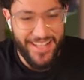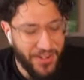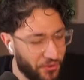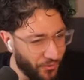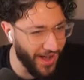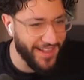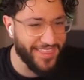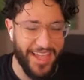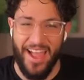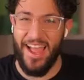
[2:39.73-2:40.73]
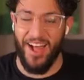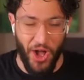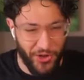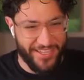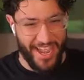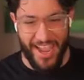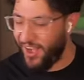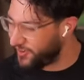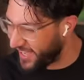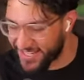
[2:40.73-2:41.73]
What the hell?
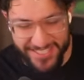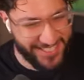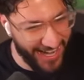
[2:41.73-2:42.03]
Okay, shit!